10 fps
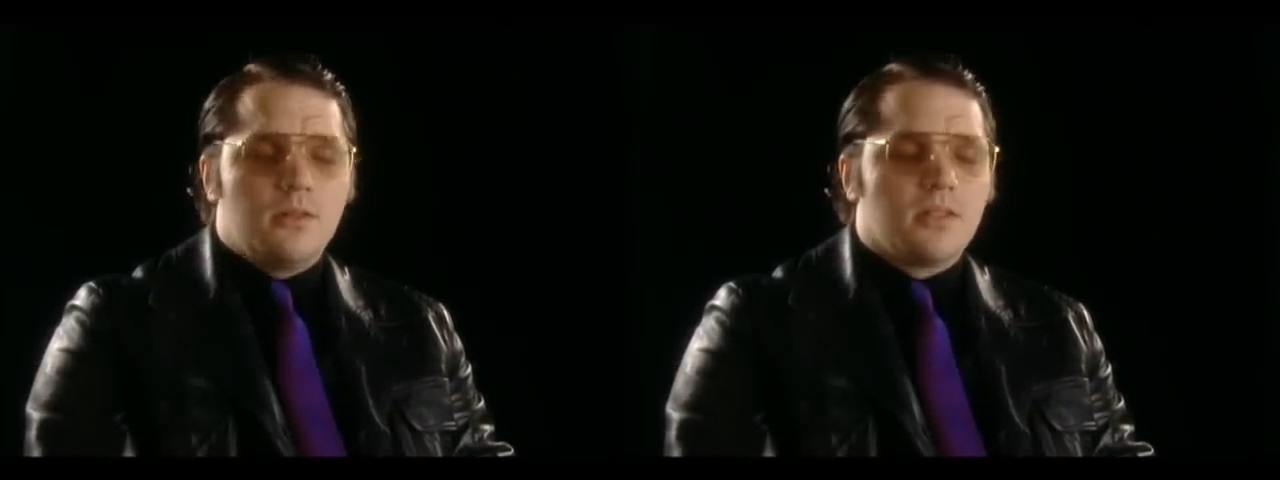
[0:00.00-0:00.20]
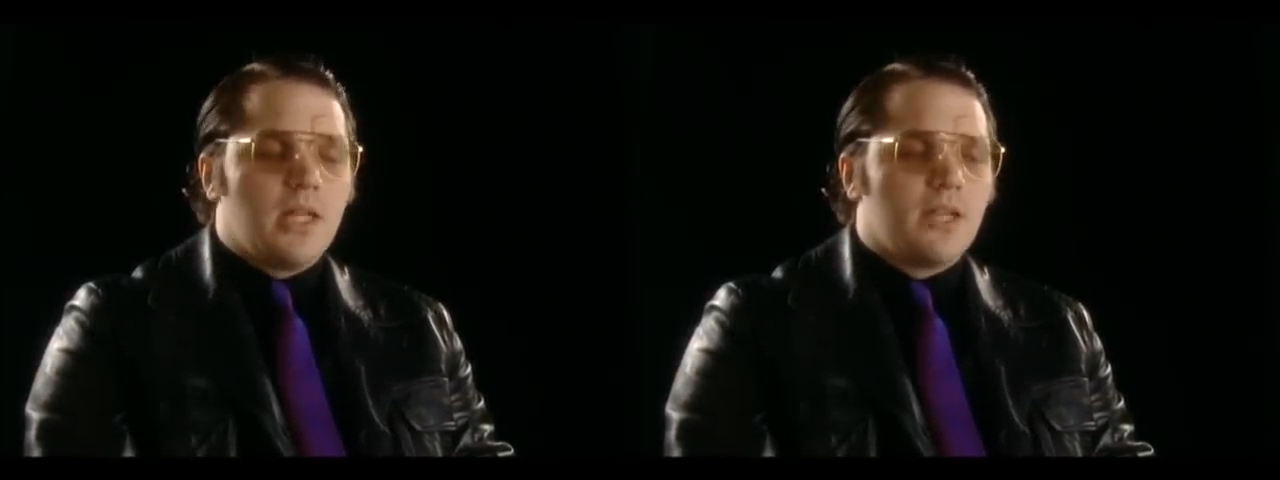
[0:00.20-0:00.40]

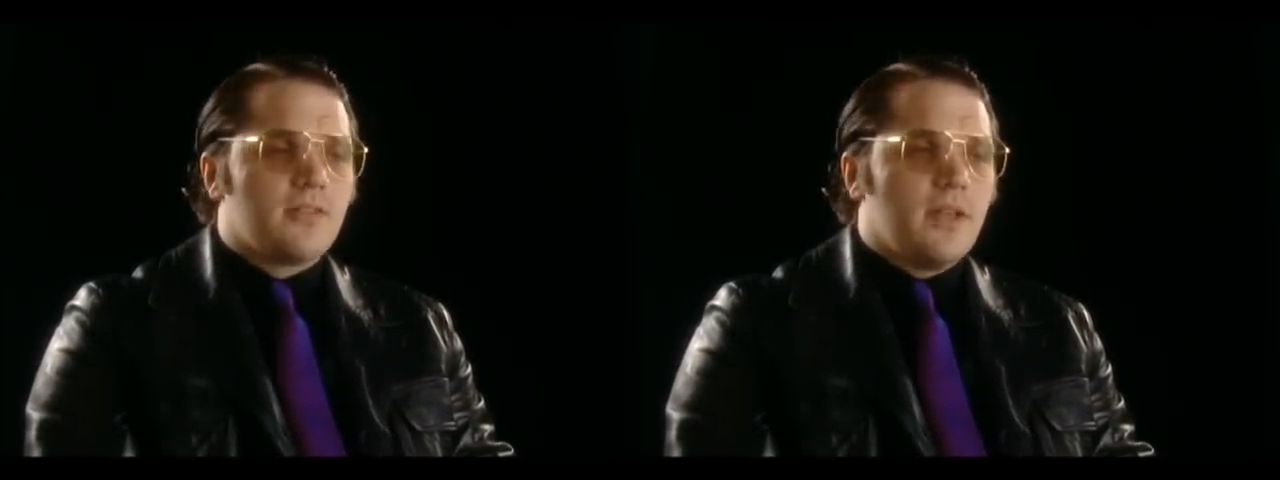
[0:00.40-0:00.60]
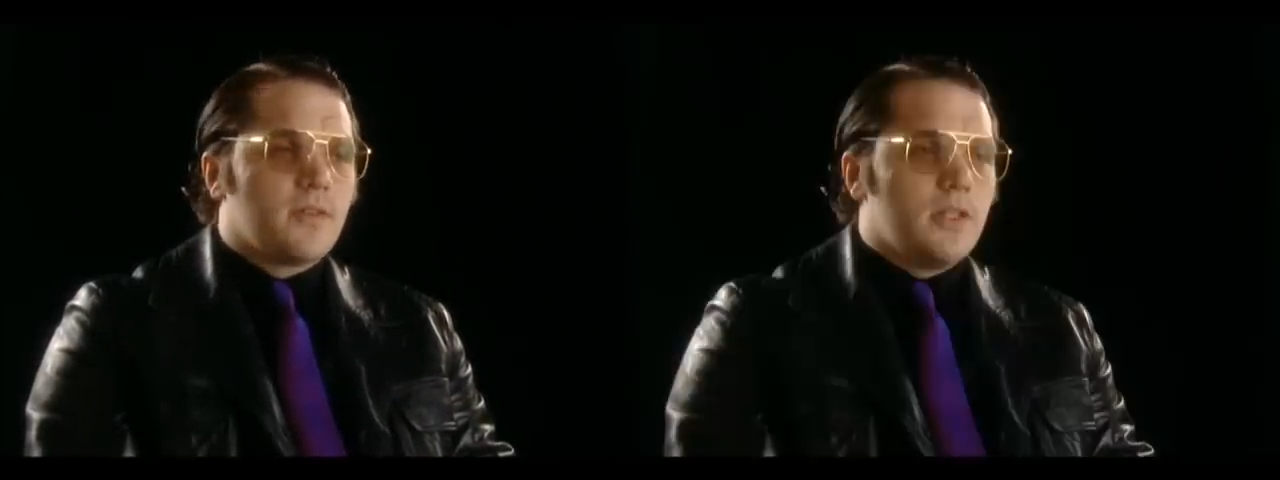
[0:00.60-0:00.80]

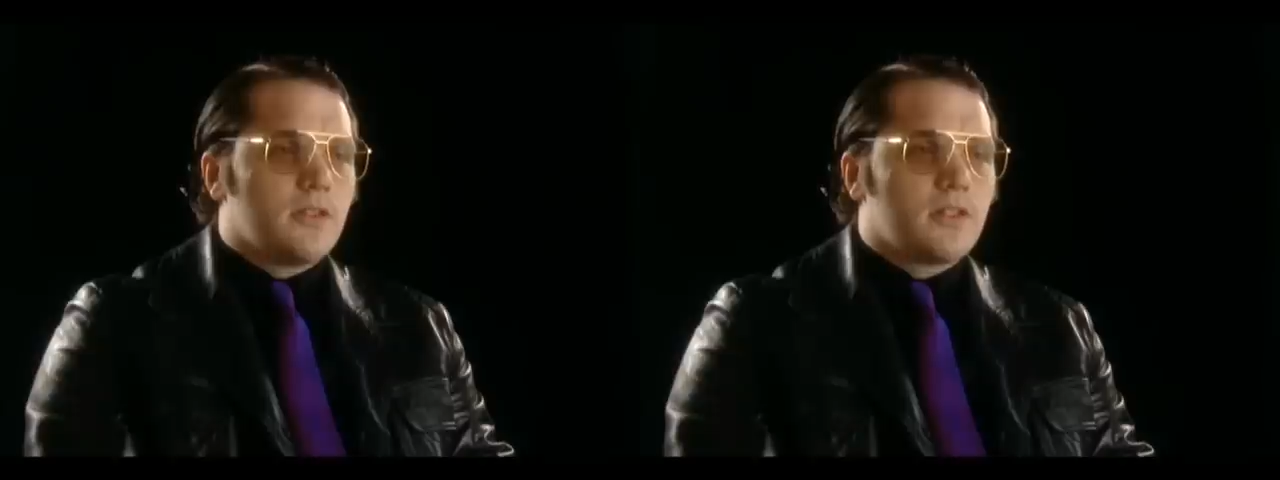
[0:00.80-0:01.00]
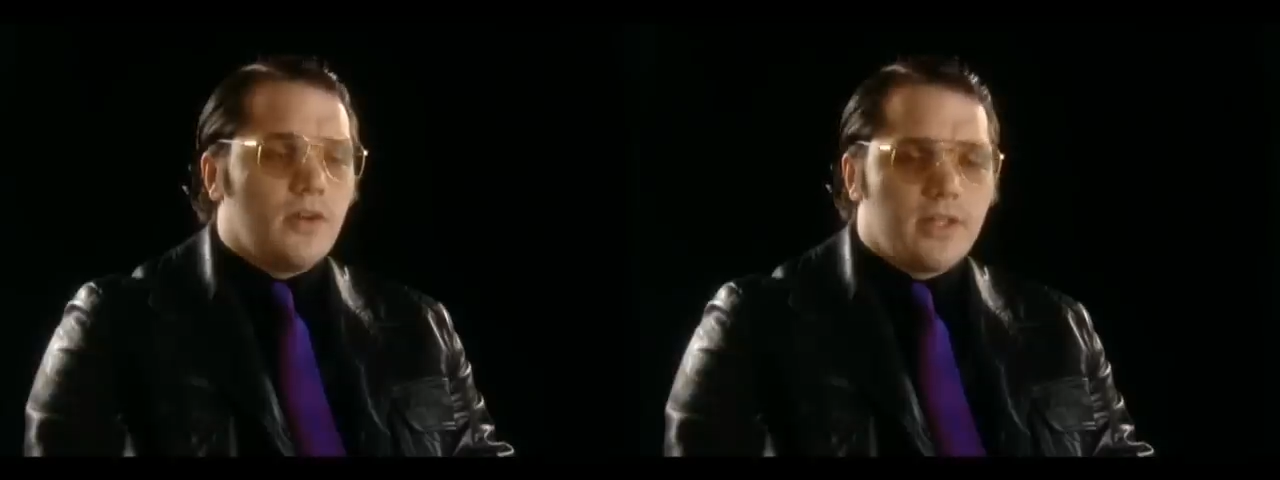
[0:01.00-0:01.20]
Stanislavskian
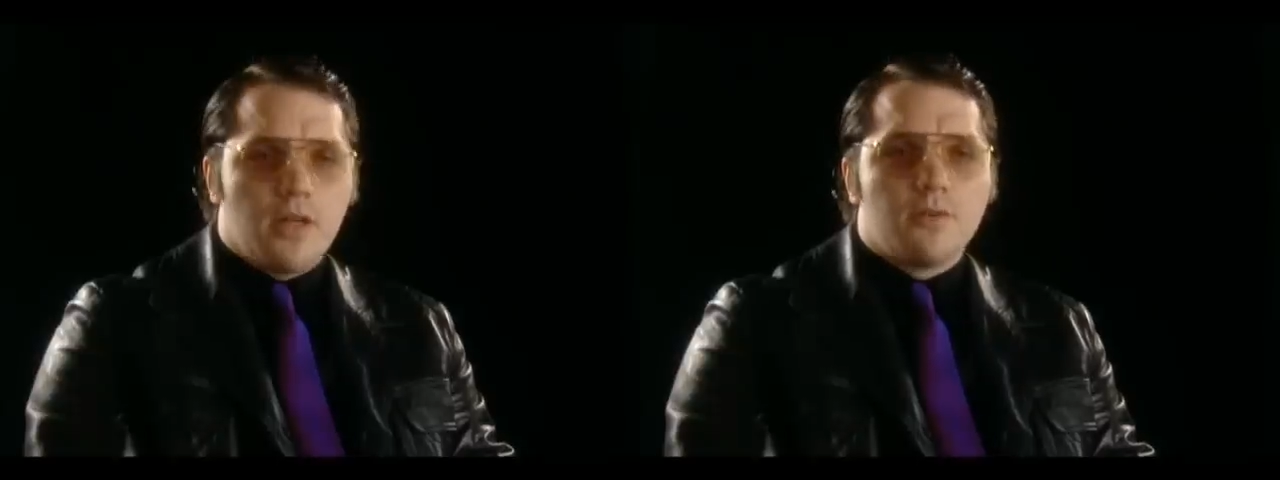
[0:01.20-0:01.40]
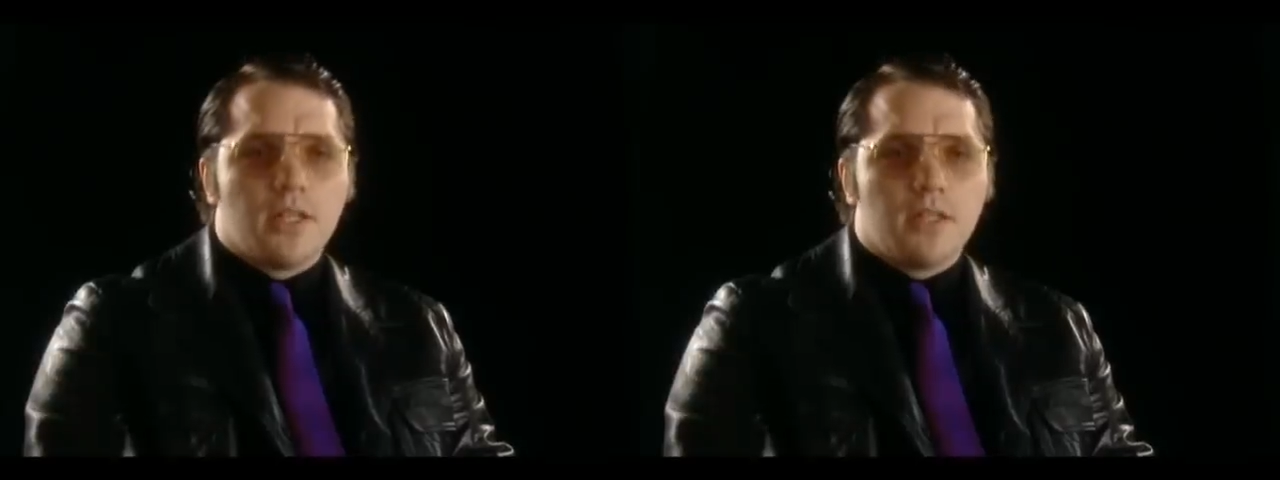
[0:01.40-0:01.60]

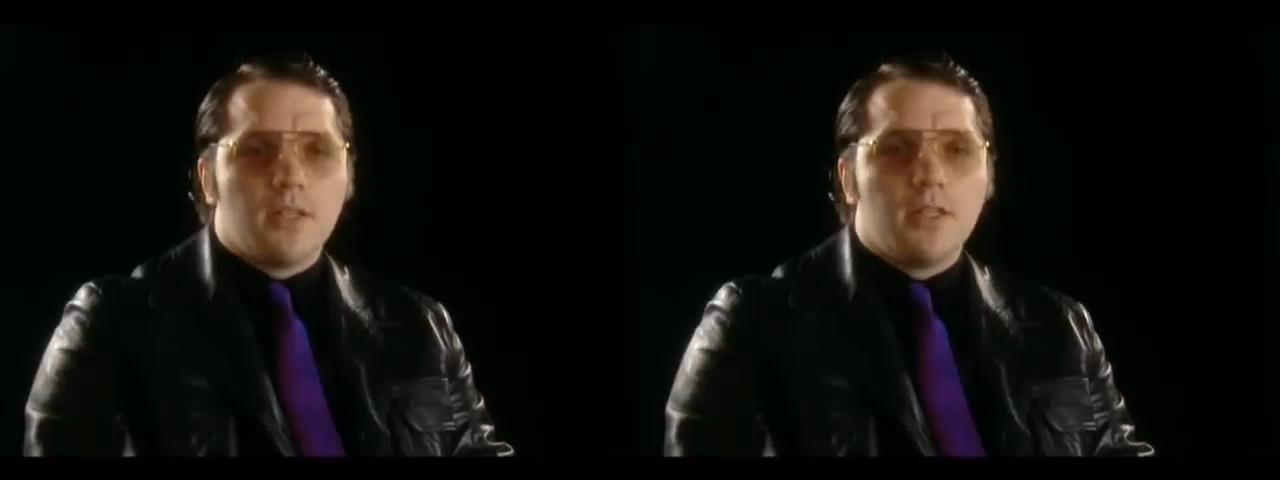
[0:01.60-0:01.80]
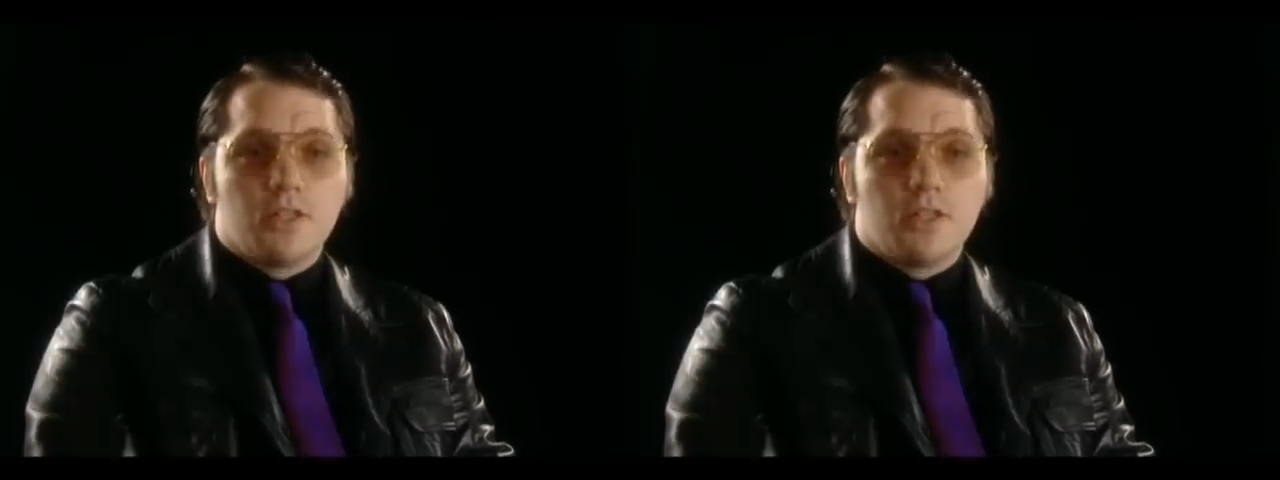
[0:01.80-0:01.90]
psychotechnique.